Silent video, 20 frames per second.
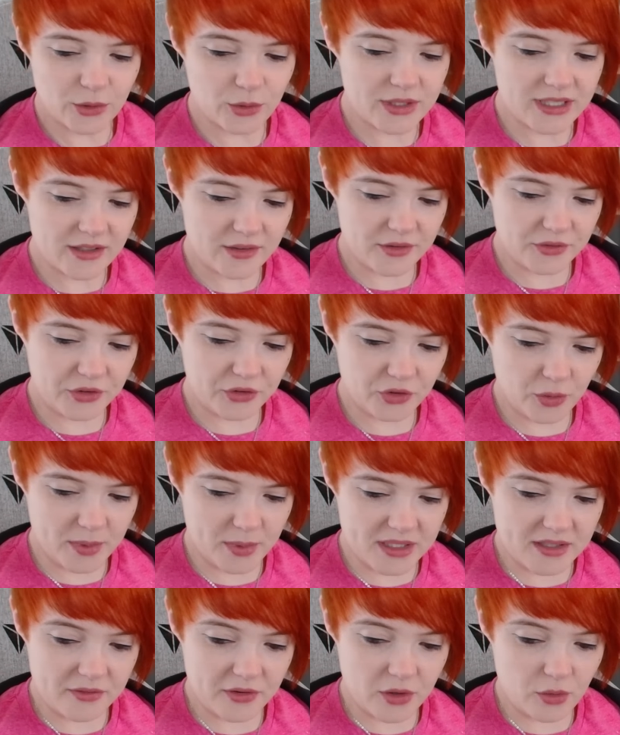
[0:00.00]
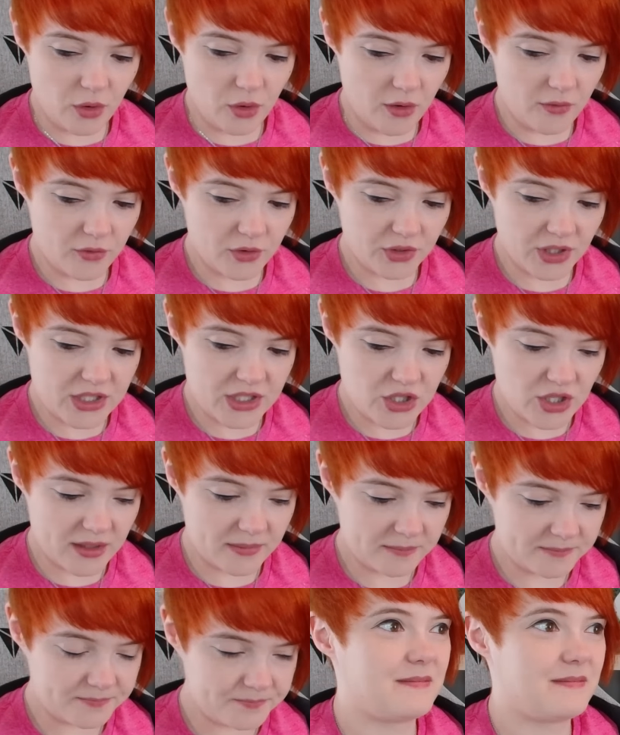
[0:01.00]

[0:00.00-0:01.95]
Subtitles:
Oh dear, this is gonna be a difficult conversation.